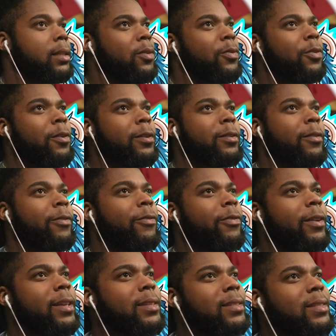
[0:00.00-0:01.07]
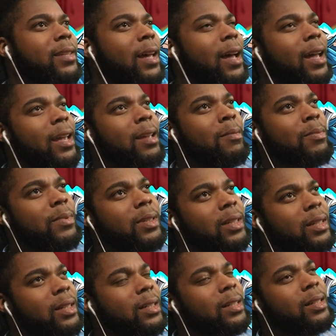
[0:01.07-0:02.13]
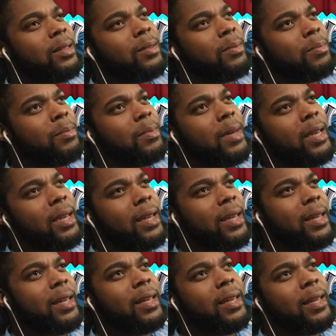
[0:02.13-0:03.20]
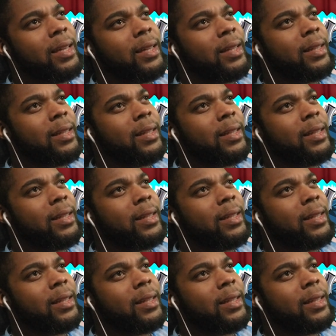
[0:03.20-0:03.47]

For defense type? Oh man.